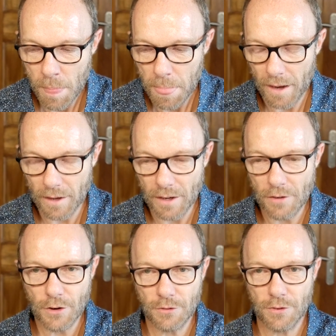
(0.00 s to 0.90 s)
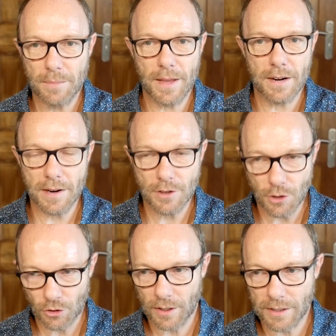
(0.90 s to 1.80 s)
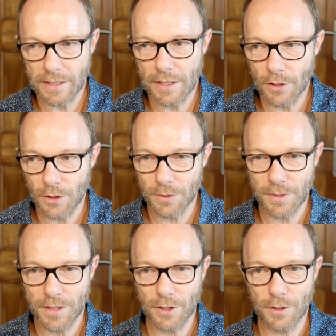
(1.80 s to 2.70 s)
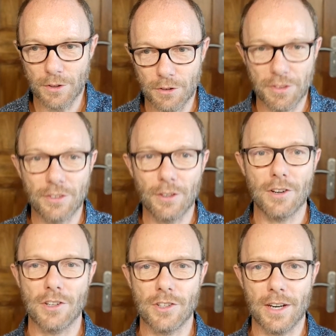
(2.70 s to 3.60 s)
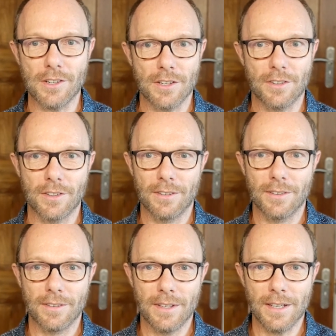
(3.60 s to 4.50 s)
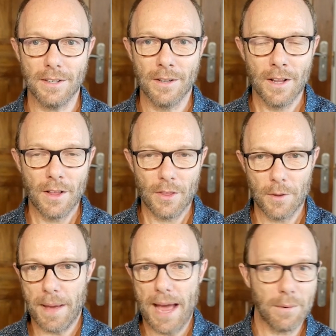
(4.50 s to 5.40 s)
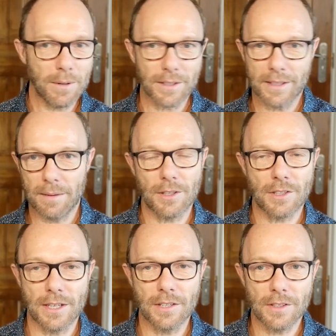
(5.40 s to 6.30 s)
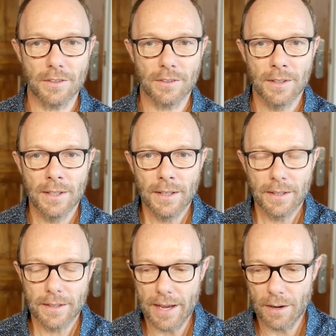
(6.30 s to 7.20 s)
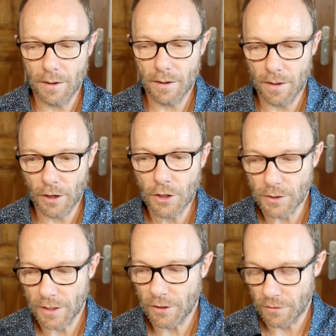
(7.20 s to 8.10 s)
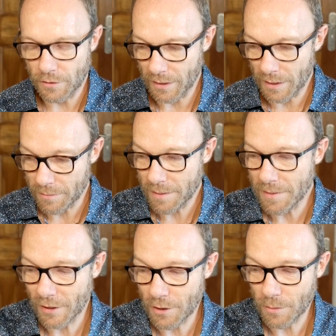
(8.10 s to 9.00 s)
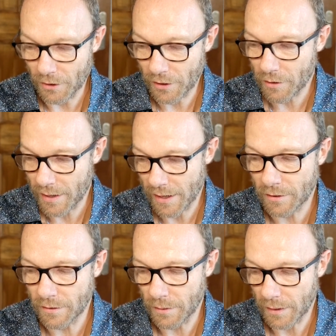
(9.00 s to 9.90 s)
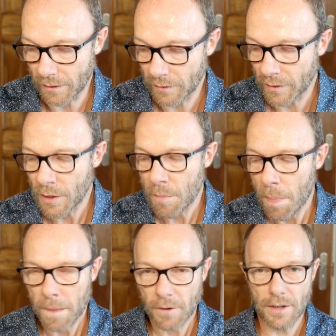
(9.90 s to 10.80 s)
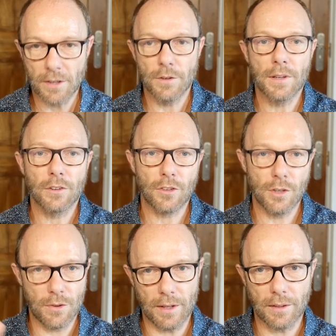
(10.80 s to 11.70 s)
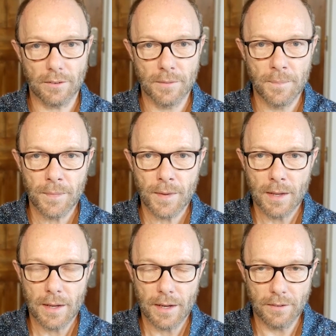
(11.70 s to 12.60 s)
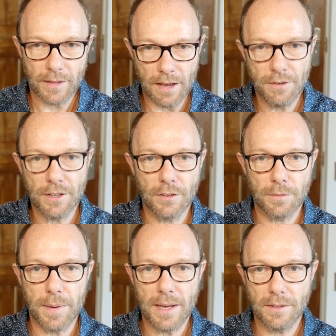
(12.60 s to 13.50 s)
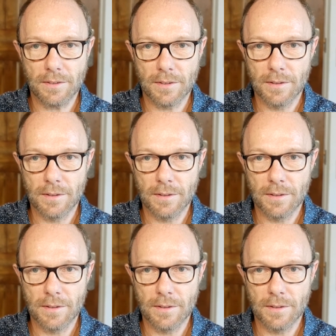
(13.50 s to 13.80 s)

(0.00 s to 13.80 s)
if you flip that around, you suddenly your physiology changes. The power dynamic changes. Now, a good interviewer. Let me tell you what I think great interviewing is. Great interviewing is two things. It's evidence based,